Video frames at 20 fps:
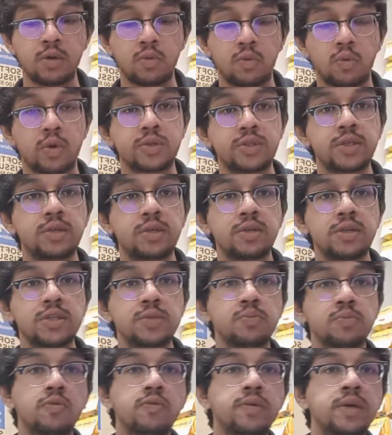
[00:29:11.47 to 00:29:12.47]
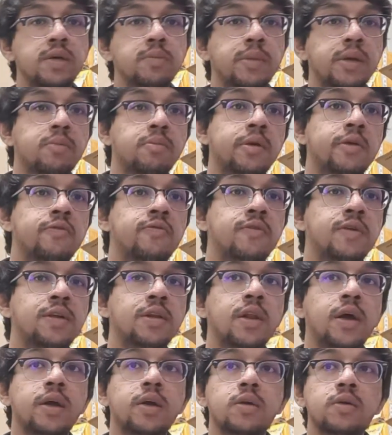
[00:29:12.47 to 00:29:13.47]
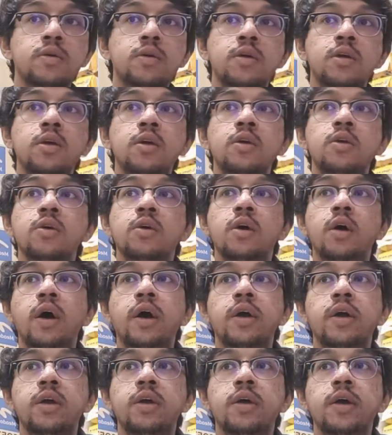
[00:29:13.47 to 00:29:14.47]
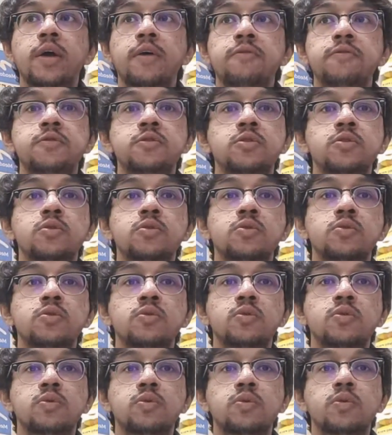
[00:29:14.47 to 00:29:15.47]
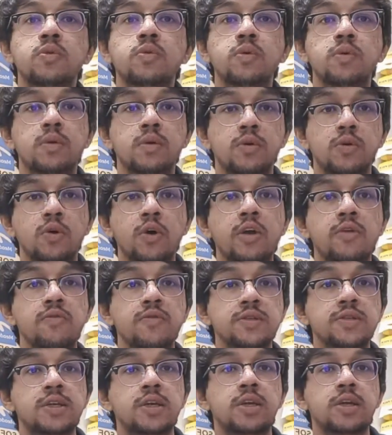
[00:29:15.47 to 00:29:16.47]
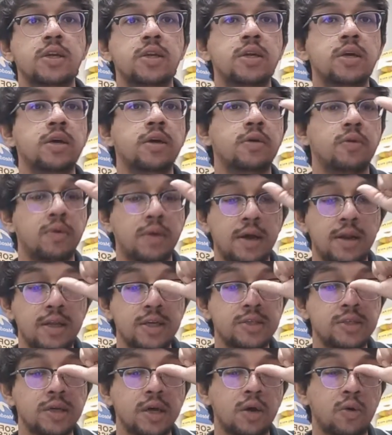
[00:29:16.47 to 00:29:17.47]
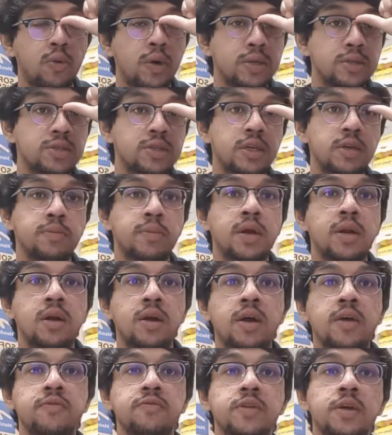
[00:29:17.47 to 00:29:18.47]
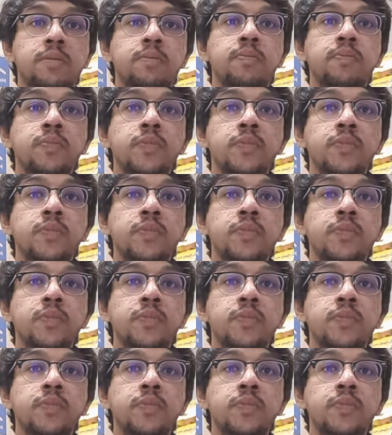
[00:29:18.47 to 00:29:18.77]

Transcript: watching this movie made me feel like I have to go and visit India at least once in my lifetime.